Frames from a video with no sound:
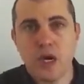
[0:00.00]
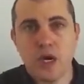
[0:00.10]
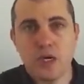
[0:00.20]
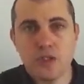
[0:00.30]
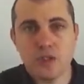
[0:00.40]

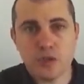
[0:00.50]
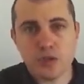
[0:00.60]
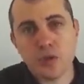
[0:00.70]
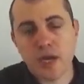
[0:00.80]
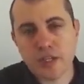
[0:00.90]
uh, you're
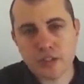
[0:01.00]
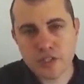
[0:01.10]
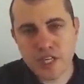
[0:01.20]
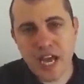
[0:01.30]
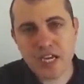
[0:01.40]
trying
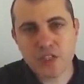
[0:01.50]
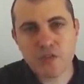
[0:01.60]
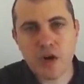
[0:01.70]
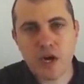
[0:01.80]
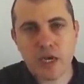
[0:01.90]
to
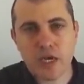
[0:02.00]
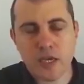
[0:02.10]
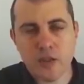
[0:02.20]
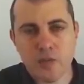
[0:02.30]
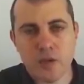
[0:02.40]
satisfy
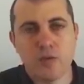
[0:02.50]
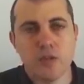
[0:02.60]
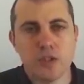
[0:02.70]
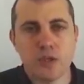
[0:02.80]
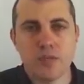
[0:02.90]
in the
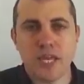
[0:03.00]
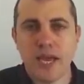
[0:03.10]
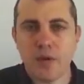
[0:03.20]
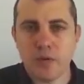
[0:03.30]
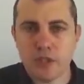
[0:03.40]
Bitcoin script
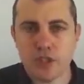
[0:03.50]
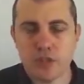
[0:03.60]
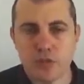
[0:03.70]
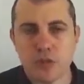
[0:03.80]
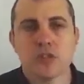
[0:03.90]
language
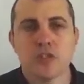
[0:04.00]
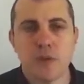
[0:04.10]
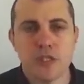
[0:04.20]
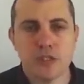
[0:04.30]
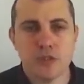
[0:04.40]
in order to
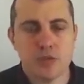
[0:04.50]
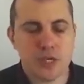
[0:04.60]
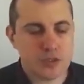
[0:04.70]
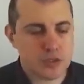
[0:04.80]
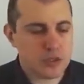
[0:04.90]
spend a
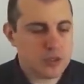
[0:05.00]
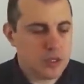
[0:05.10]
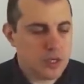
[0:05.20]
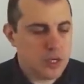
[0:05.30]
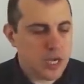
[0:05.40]
UTXO.
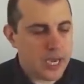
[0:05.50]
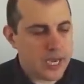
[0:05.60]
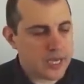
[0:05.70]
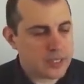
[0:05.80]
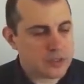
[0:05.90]

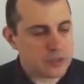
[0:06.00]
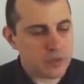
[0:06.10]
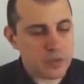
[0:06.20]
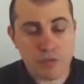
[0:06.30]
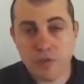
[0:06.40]
And
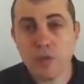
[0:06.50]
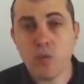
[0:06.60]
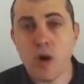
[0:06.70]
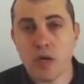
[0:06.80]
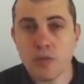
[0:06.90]
with
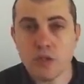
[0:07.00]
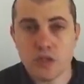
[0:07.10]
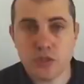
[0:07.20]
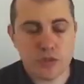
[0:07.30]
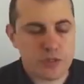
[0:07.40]
V1,
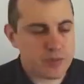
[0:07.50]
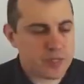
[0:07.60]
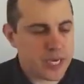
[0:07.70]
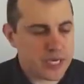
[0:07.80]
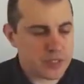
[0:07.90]
which is going to
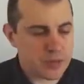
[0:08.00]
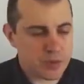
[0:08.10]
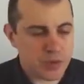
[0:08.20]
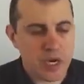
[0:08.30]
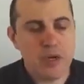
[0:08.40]
be the next
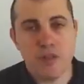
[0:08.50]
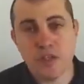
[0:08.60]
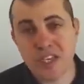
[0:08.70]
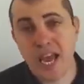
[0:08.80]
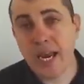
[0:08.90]
upgrade,
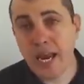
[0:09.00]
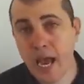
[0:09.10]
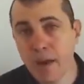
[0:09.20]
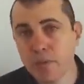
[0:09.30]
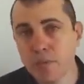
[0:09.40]
this can
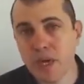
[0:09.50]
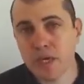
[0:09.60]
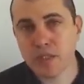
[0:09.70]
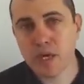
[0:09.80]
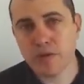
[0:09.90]
happen
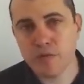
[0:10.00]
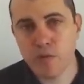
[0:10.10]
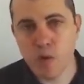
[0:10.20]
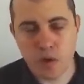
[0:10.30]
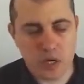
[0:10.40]
by a
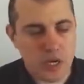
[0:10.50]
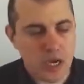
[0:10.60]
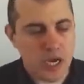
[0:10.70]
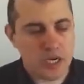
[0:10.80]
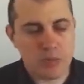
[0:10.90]
soft fork.
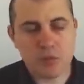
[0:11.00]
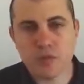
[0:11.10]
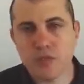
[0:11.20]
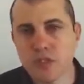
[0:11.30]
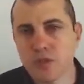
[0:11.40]
A
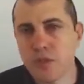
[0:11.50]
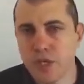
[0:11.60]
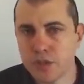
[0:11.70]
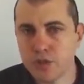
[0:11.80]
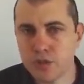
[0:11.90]
number of things are
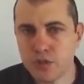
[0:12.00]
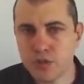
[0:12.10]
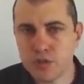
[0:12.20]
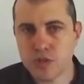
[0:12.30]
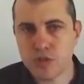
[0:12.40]
being
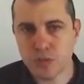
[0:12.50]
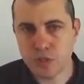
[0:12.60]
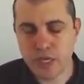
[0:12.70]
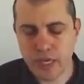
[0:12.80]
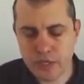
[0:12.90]
introduced
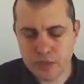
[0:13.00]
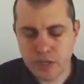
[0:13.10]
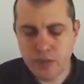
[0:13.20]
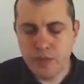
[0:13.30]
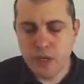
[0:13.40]

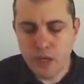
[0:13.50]
simultaneously.